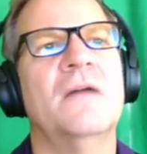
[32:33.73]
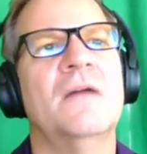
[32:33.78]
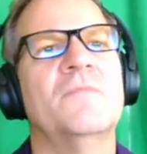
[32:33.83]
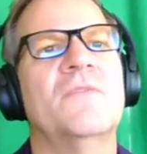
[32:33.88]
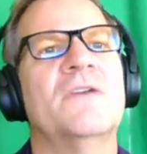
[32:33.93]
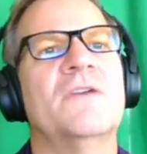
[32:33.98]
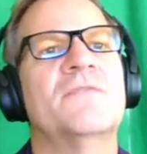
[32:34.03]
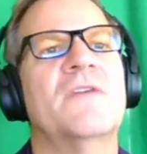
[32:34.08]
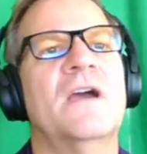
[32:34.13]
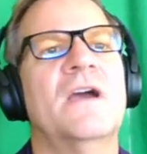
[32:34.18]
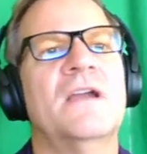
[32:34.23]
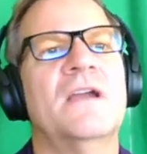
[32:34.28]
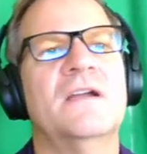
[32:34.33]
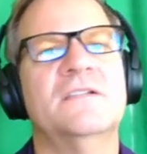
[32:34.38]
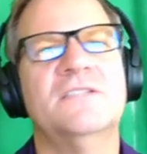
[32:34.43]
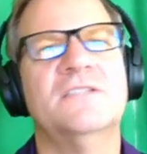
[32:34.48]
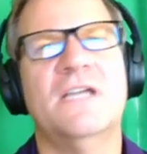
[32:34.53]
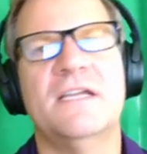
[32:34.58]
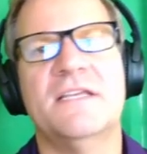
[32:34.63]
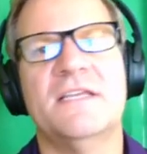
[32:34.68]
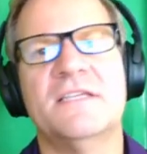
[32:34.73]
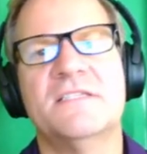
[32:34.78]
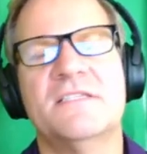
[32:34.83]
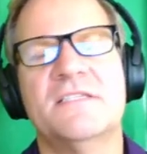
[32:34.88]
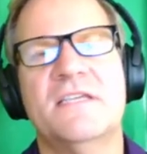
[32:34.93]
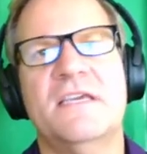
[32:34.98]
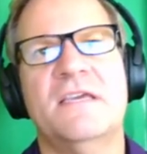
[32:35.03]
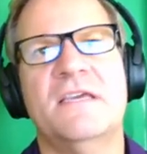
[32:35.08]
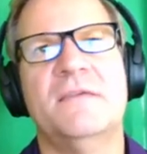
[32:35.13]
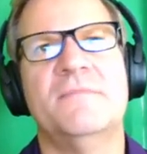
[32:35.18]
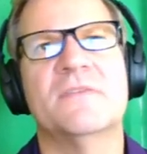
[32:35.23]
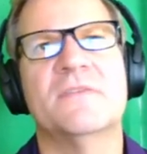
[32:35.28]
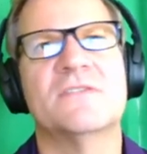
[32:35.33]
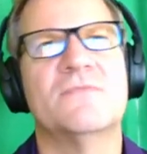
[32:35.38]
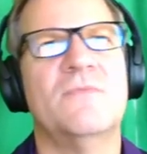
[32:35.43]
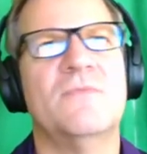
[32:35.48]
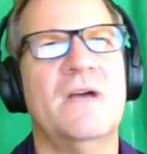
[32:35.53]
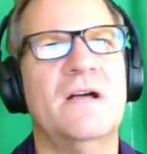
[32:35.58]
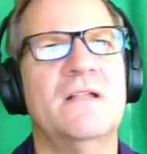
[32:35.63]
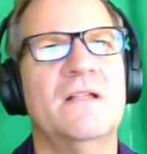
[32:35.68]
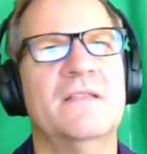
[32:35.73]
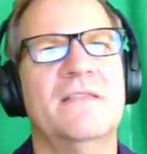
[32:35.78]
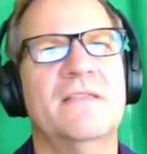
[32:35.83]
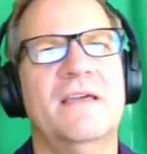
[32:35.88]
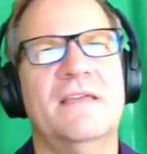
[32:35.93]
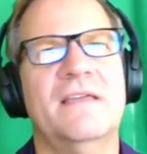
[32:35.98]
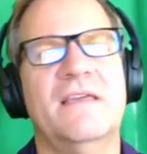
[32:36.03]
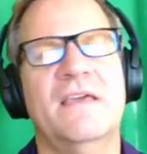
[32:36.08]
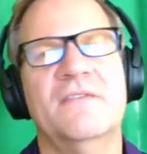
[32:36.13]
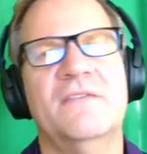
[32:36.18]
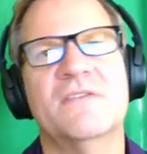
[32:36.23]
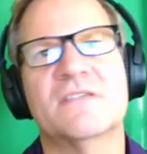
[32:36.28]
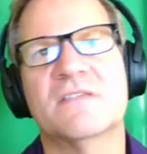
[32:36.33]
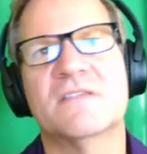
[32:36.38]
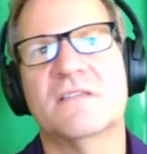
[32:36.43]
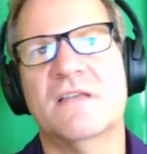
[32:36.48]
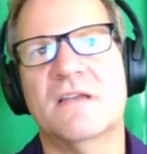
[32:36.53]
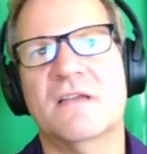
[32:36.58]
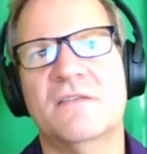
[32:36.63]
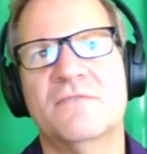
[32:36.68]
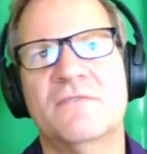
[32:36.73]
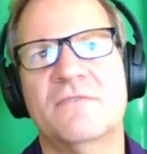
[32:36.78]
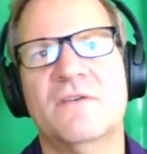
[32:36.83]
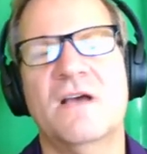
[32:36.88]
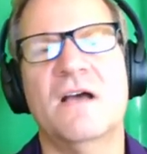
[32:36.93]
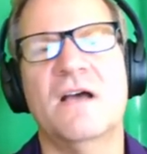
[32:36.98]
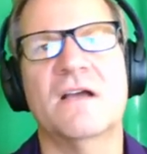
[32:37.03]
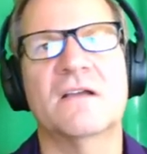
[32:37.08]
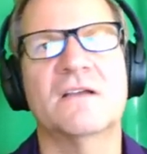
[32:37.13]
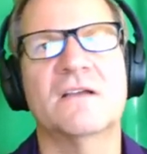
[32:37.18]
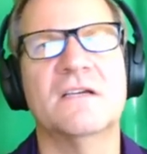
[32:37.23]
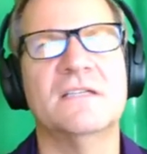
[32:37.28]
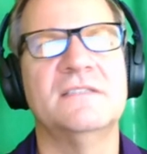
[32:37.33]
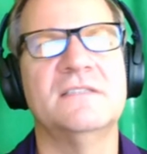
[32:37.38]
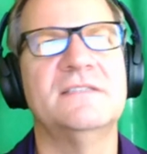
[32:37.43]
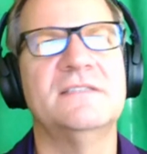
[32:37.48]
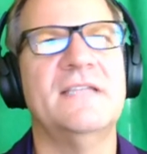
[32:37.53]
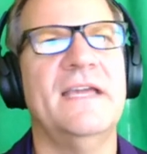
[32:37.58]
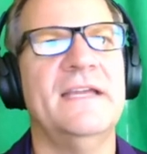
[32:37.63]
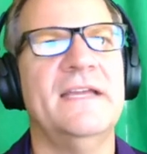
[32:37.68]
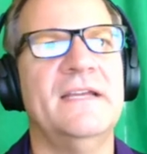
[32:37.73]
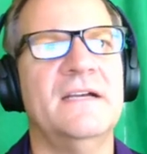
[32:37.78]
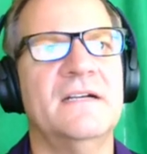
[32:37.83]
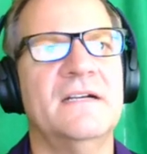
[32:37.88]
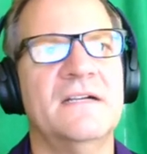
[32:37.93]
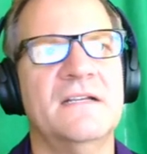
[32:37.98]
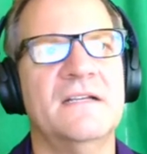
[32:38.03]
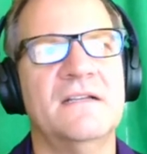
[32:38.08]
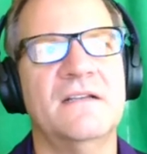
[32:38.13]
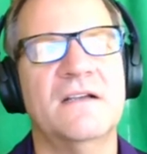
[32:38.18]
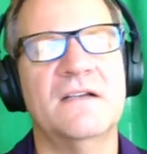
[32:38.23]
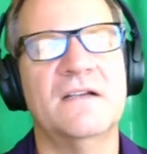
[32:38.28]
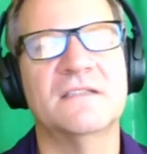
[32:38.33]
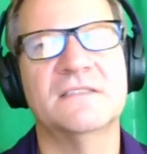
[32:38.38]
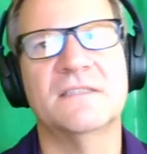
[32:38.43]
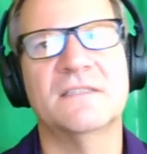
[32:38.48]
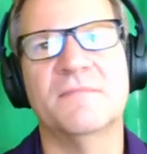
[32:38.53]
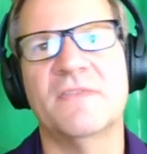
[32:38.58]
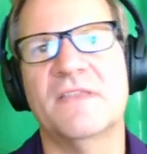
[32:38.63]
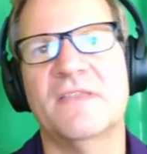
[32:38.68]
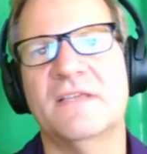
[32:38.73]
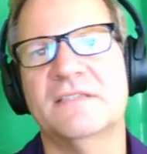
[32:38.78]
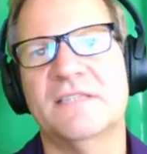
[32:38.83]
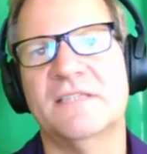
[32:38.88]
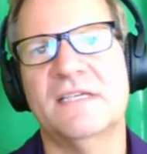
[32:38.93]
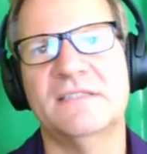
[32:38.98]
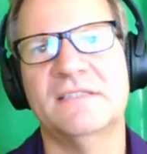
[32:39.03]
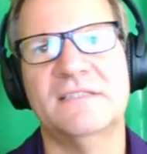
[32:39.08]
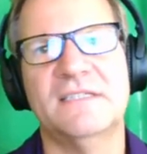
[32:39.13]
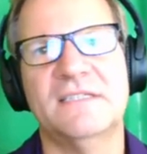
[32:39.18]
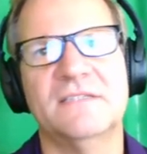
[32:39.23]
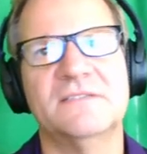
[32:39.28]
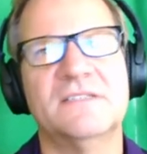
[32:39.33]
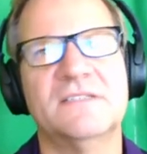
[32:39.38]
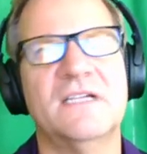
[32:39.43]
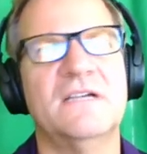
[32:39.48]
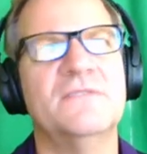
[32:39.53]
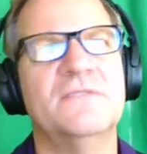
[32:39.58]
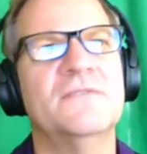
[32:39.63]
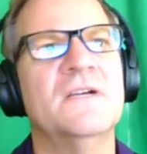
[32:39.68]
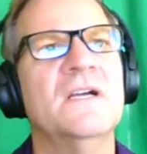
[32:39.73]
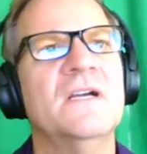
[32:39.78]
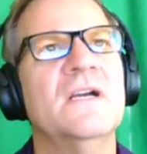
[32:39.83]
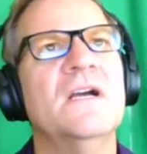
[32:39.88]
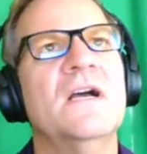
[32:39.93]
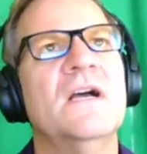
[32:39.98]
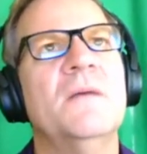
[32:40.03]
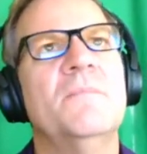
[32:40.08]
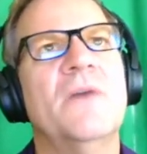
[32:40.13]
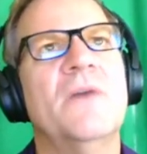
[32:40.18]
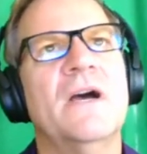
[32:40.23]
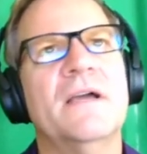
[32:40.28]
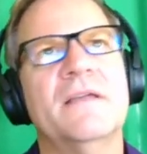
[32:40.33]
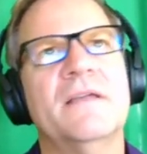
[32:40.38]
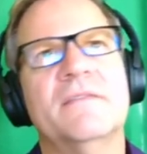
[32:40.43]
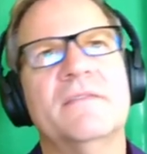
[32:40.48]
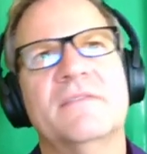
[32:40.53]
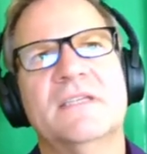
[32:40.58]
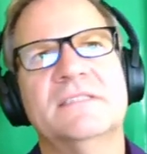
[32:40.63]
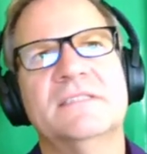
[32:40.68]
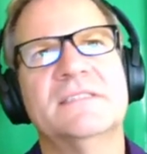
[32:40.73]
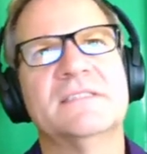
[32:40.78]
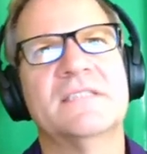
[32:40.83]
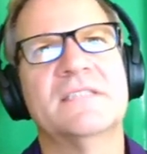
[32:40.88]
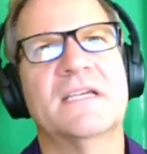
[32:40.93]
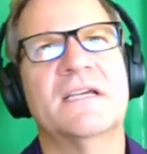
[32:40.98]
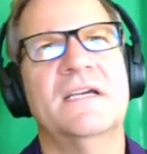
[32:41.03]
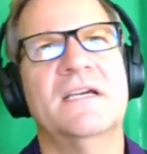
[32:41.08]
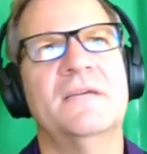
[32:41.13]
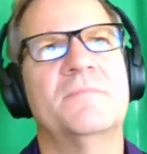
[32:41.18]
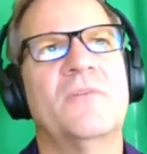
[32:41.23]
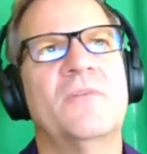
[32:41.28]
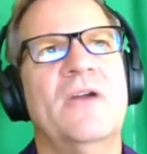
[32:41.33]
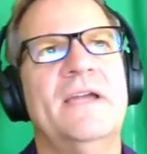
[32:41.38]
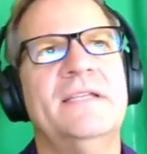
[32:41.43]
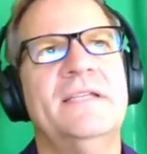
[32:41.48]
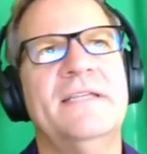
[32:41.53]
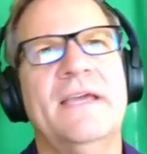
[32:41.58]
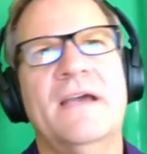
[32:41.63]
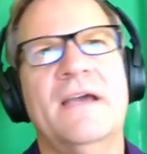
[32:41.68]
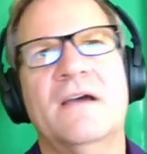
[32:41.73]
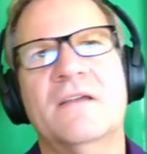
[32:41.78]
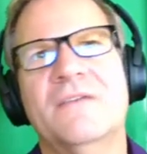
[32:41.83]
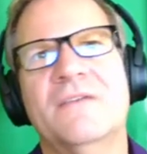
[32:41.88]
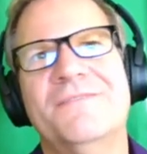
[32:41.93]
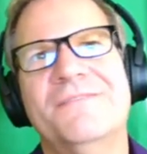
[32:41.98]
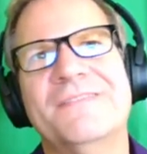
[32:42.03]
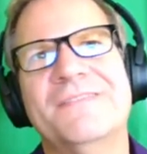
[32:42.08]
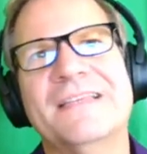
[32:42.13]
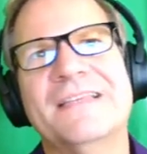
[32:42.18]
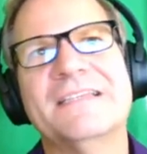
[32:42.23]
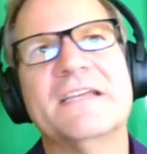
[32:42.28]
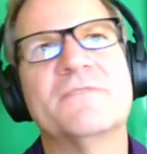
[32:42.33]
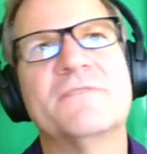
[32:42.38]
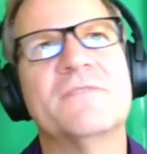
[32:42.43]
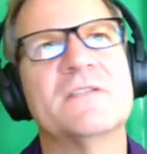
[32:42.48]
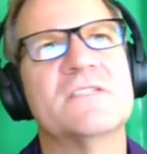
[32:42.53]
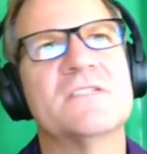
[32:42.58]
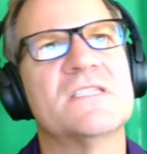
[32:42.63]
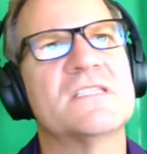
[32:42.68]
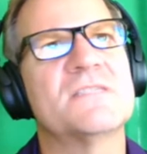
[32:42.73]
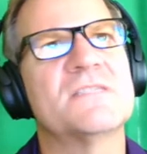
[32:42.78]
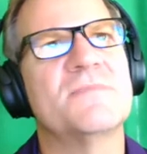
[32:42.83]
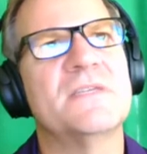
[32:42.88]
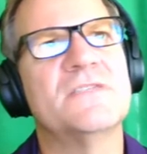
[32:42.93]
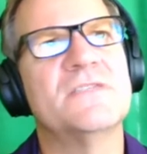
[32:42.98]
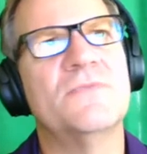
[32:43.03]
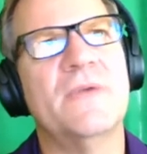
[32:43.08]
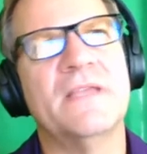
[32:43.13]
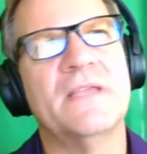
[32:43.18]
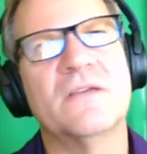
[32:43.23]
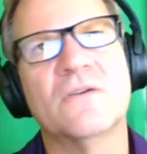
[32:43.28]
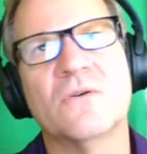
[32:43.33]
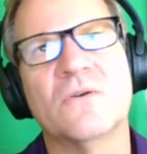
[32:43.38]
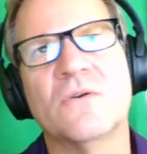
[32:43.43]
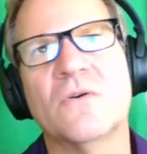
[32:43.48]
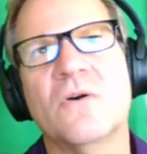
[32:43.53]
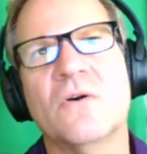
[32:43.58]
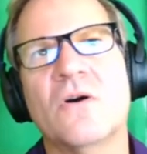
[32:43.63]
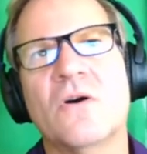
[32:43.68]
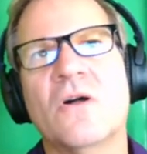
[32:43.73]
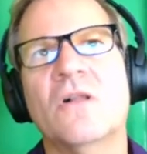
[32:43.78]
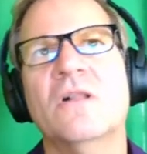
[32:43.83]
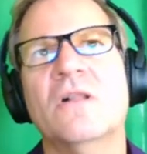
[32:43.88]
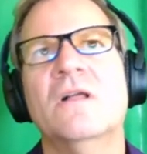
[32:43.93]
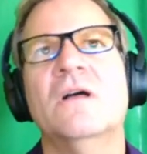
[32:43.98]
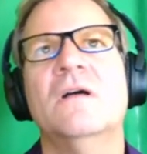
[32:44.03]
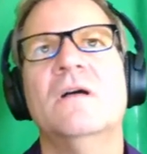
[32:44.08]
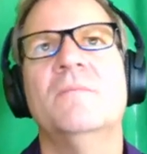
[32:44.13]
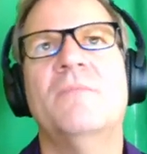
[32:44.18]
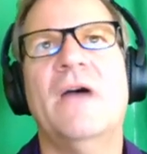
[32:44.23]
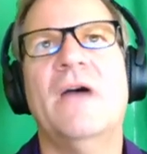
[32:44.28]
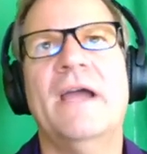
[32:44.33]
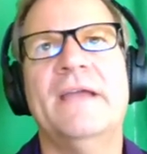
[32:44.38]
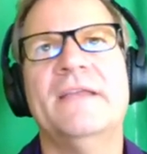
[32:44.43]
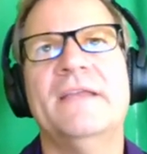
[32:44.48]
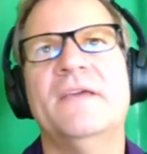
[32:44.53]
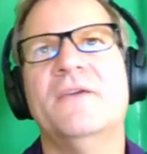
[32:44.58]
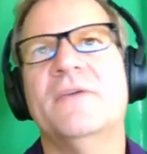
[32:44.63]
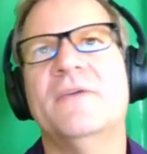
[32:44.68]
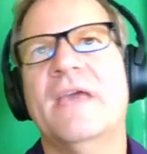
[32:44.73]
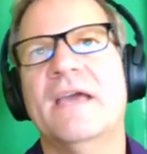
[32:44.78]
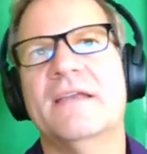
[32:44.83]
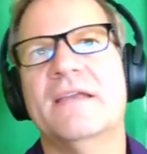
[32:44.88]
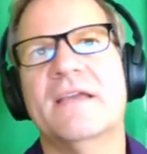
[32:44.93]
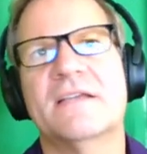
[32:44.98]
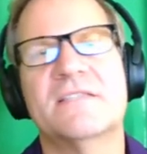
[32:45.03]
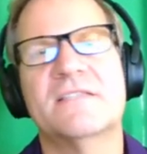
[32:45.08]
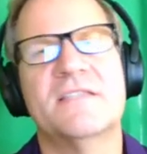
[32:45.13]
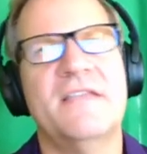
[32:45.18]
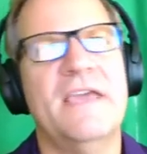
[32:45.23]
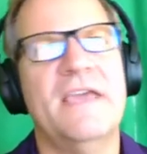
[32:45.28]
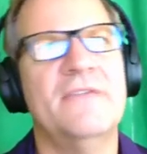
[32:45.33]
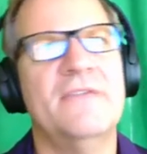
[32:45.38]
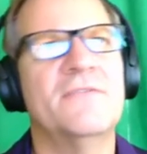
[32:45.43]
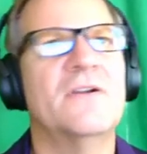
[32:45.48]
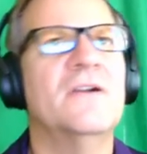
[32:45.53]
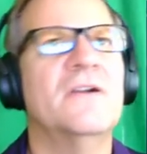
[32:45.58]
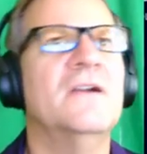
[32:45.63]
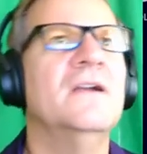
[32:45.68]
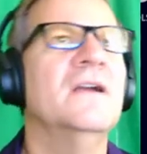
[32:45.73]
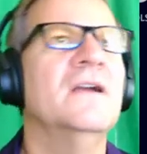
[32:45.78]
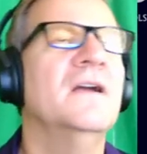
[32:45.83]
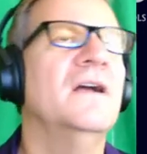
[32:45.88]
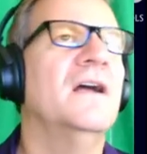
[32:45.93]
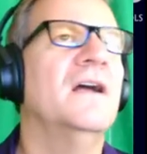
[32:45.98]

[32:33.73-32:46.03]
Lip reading: We've got our Chinese team as well that gave us a lot of good data on some of these SEO stuff. But this is a good breakdown of the differences between Google, Baidu, Yandex, Naver,